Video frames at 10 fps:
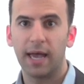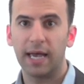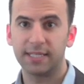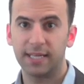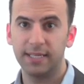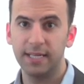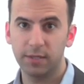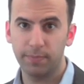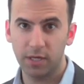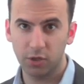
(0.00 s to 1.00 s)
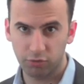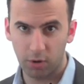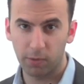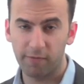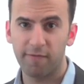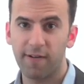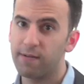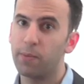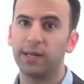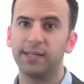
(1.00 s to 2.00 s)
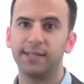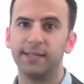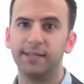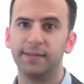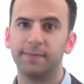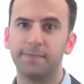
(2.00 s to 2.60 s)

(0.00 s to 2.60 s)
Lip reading: as they need to be controlled very well indeed.